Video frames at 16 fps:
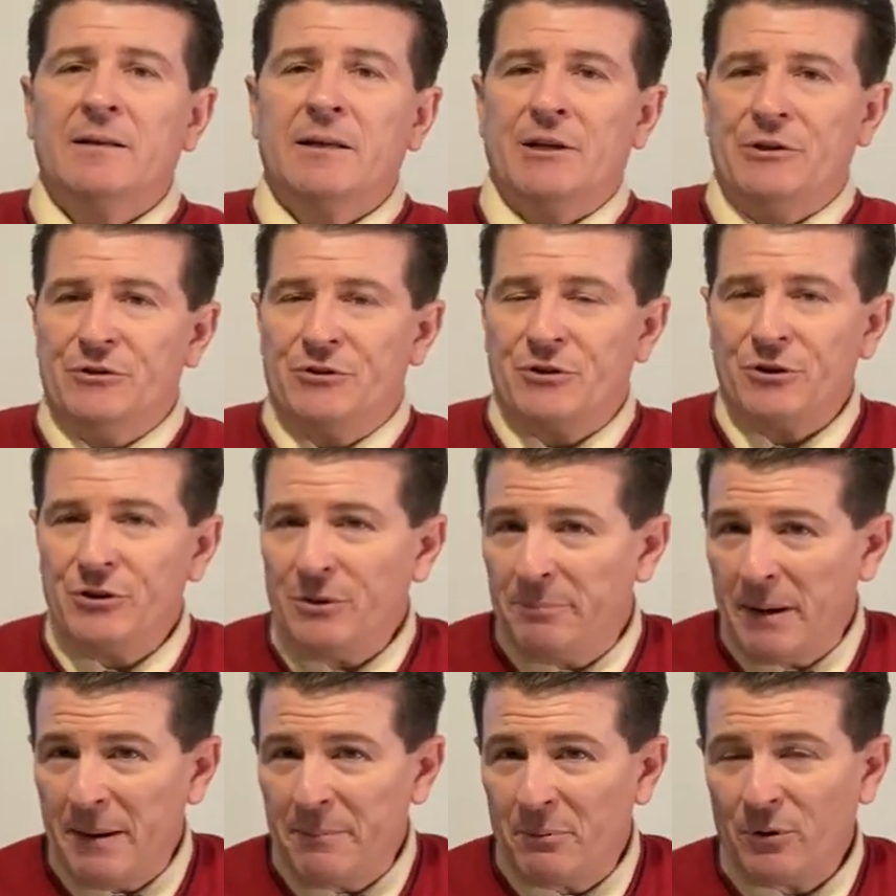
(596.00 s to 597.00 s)
can you turn your
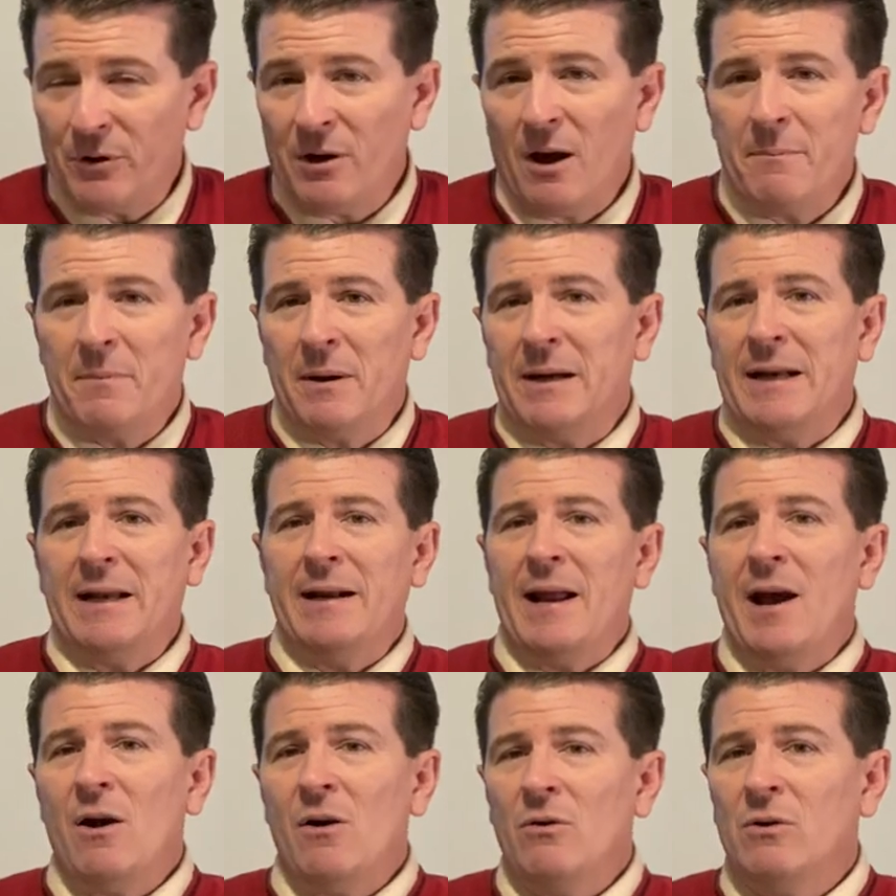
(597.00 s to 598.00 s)
paper in on Monday
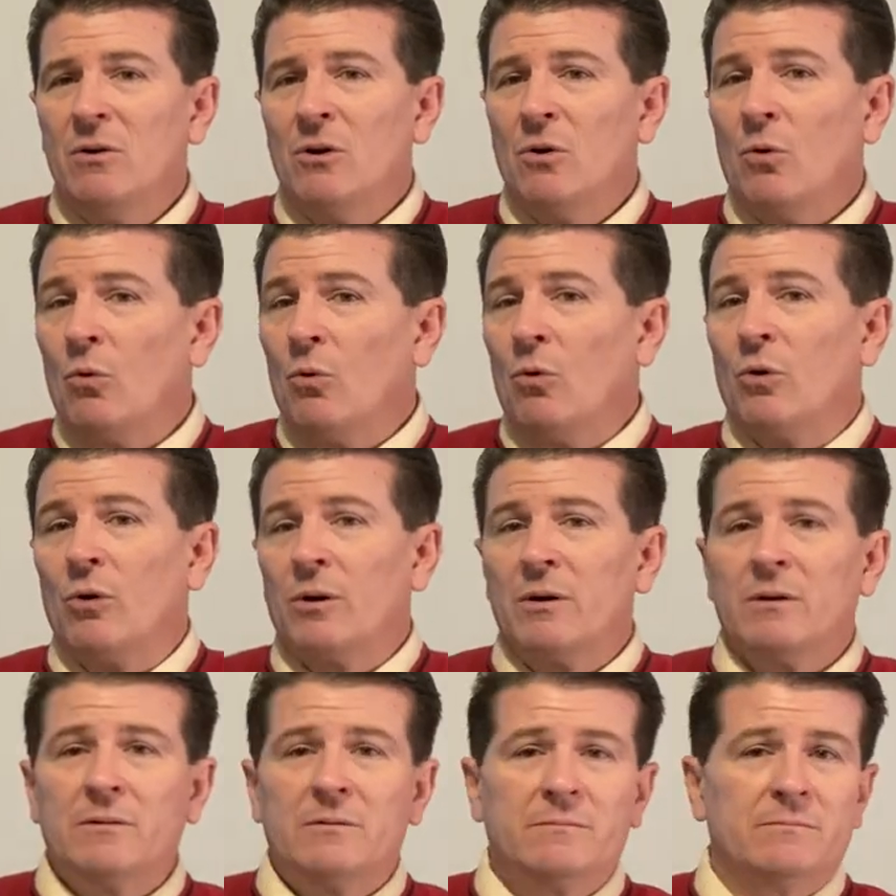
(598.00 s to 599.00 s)
now
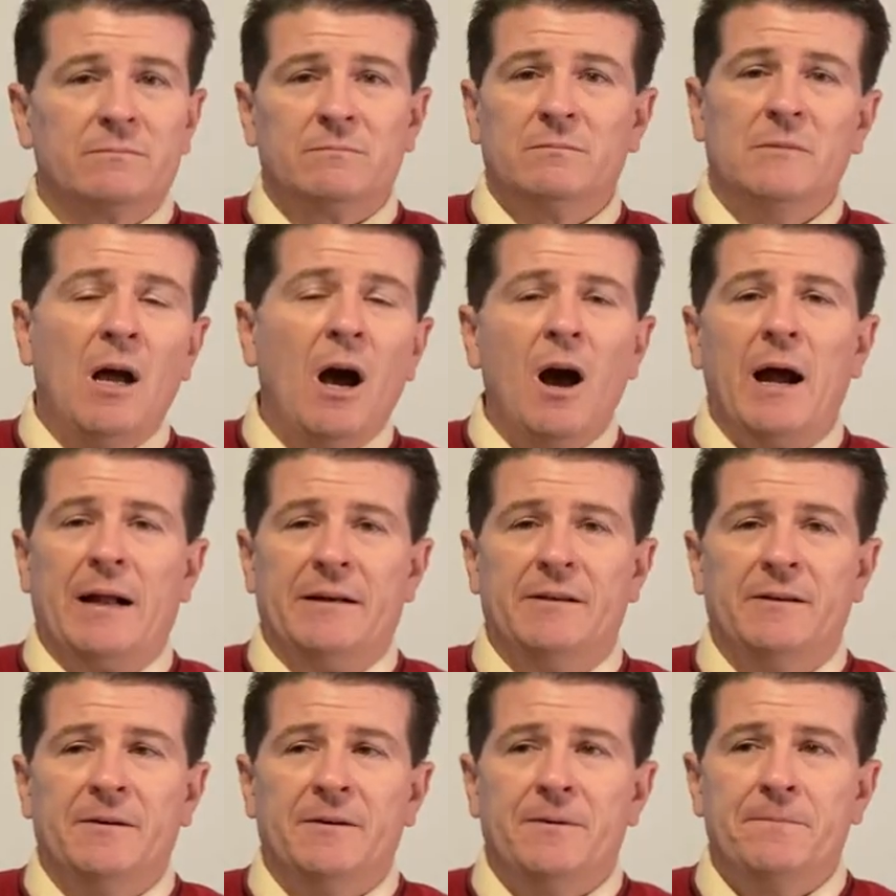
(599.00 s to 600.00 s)
or not?
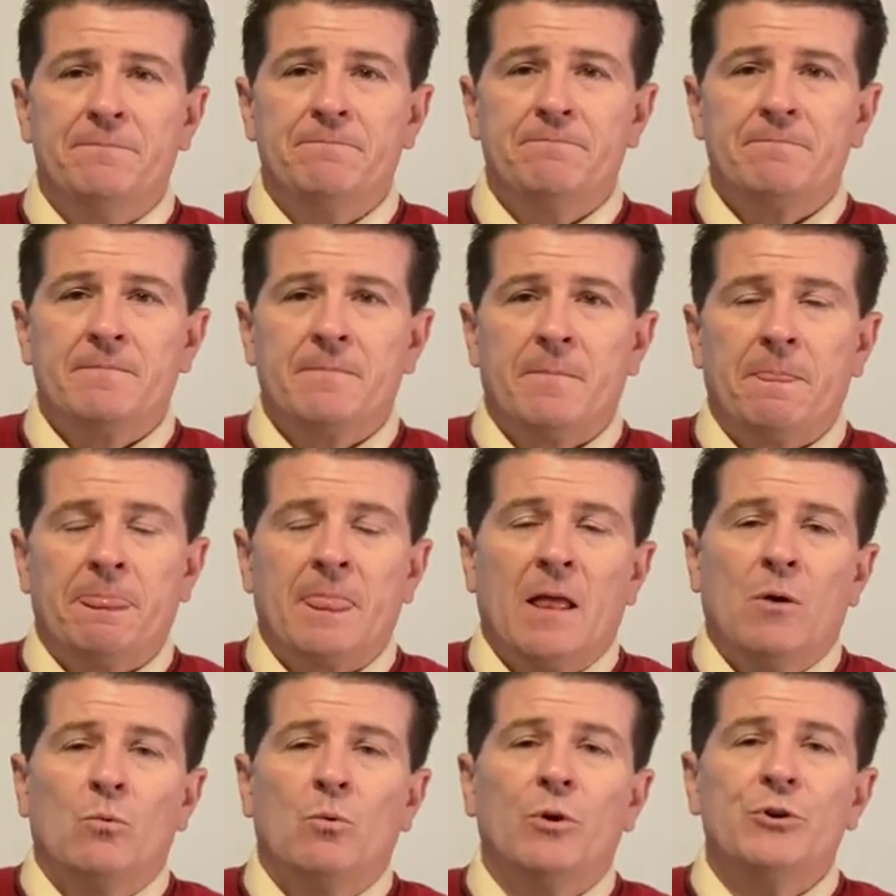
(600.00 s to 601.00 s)

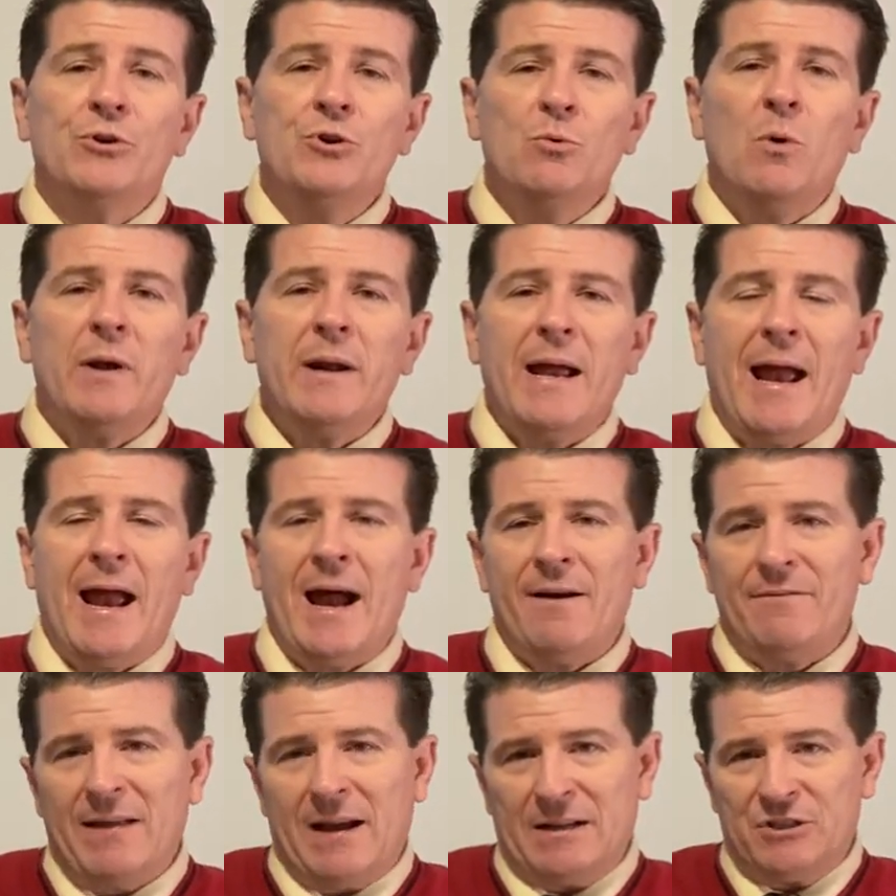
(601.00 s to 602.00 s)
Well, you want to
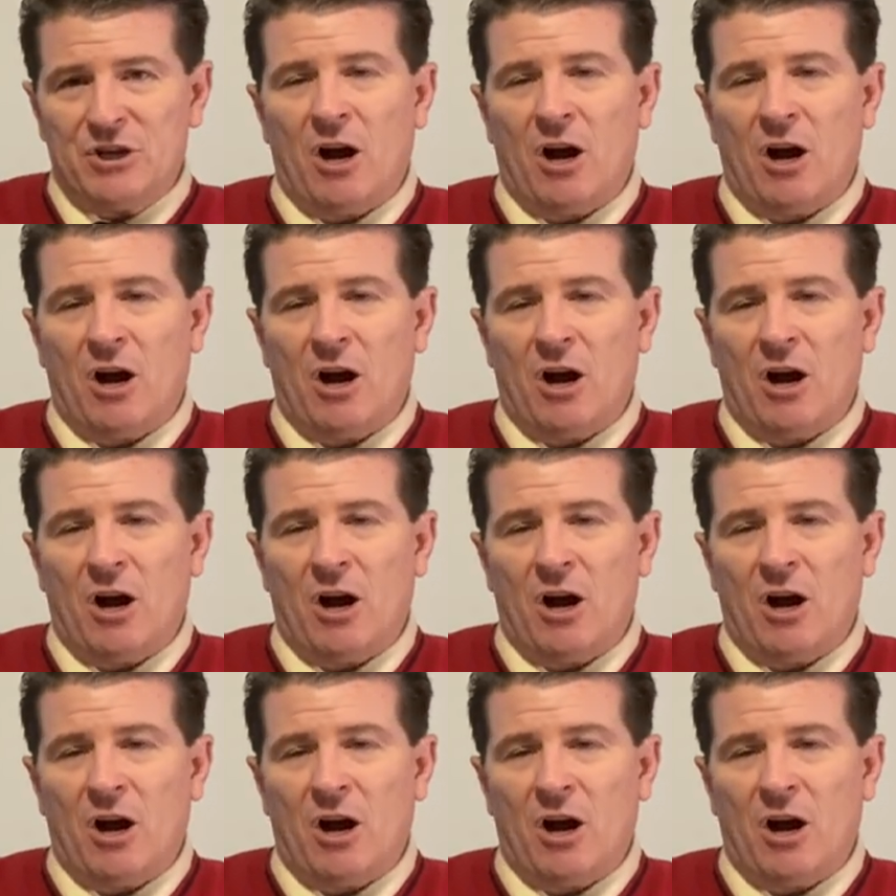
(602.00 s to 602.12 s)
have that